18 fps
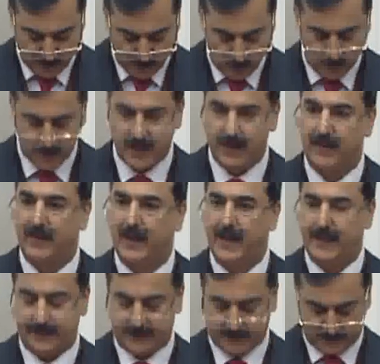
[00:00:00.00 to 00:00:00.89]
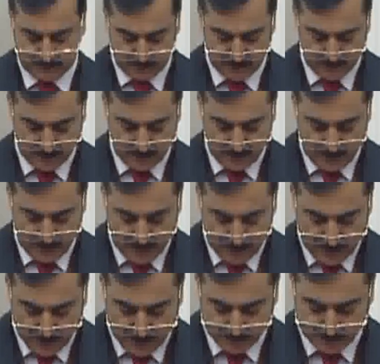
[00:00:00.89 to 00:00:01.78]
human rights,
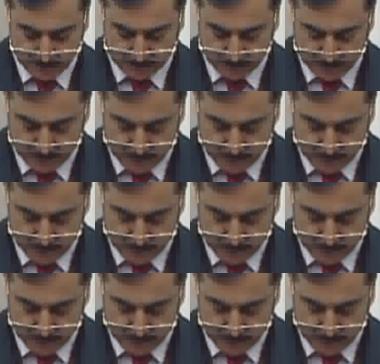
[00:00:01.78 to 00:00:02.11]
and the